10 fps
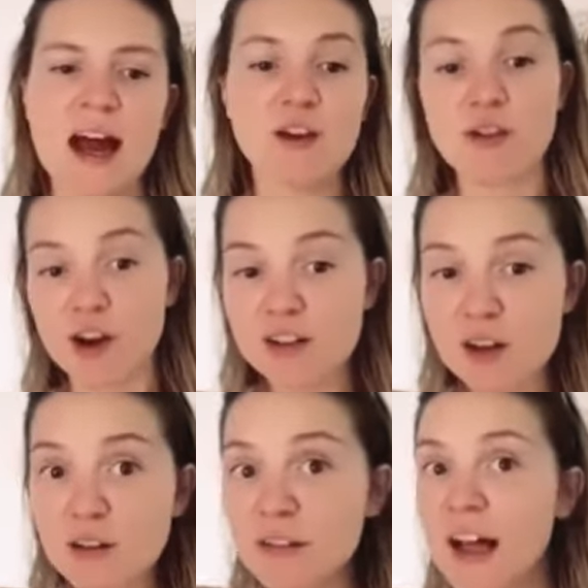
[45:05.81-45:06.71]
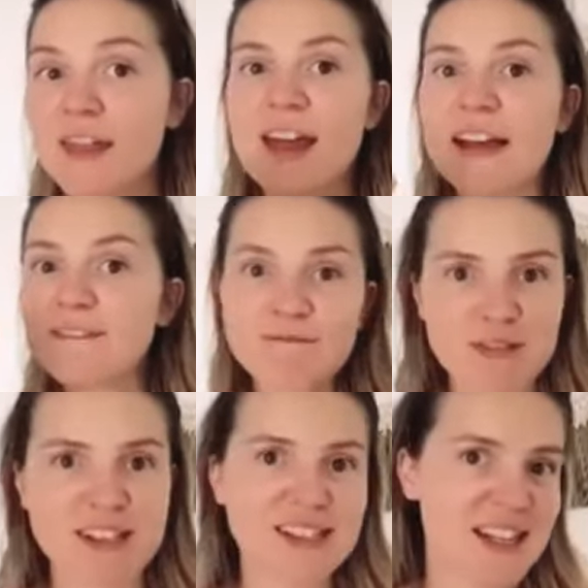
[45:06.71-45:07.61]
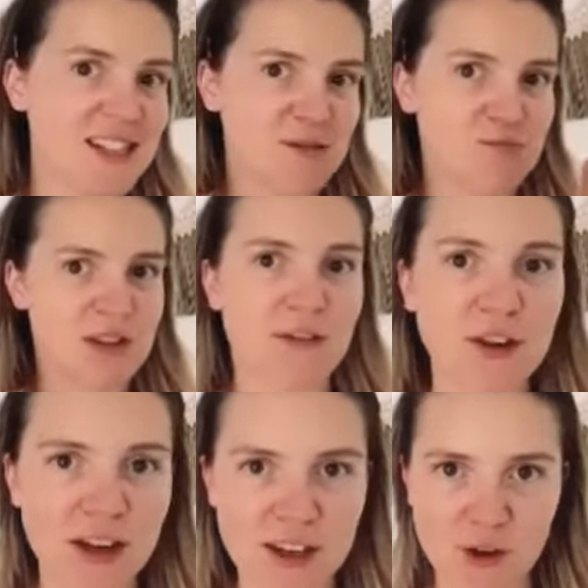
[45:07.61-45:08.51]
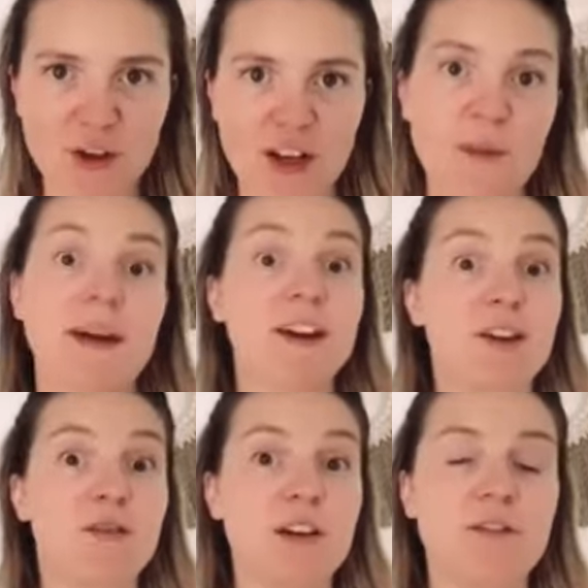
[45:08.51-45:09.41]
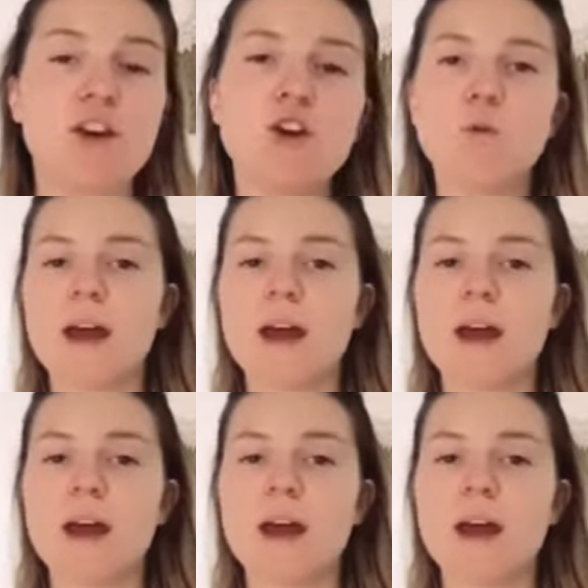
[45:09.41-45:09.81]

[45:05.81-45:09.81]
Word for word: and you're an asshole, then this is definitely not going to be a good fit for you.